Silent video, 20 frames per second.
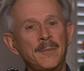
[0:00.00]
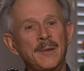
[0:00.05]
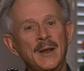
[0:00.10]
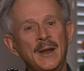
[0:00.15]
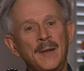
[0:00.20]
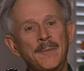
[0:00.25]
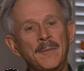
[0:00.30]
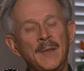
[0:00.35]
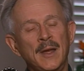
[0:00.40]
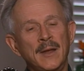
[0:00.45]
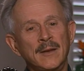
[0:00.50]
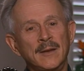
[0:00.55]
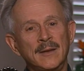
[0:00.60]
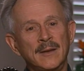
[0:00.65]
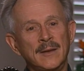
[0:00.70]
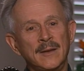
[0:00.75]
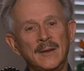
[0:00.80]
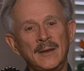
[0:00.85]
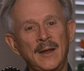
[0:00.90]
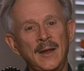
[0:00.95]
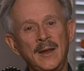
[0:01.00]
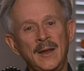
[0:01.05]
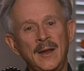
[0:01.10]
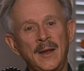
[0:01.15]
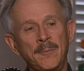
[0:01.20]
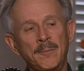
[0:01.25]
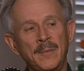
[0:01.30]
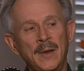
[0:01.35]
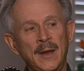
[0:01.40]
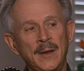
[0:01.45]
but I'm not, I,
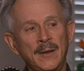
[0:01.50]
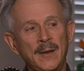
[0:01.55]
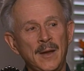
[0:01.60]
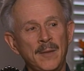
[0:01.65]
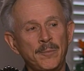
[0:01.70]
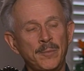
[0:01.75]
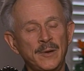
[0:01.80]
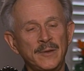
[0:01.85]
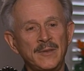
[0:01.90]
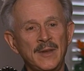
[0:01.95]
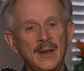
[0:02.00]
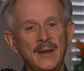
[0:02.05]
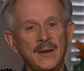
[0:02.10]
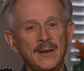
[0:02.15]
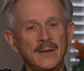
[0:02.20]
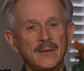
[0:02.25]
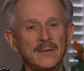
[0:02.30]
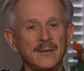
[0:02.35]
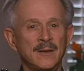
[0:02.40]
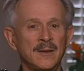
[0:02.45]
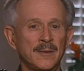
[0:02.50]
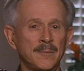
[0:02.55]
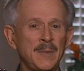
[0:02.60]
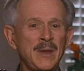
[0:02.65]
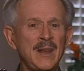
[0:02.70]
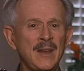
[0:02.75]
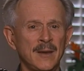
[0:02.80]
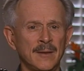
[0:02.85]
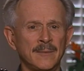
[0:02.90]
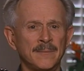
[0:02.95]
am not presented as a
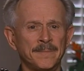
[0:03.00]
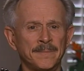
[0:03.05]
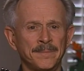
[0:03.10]
comedian.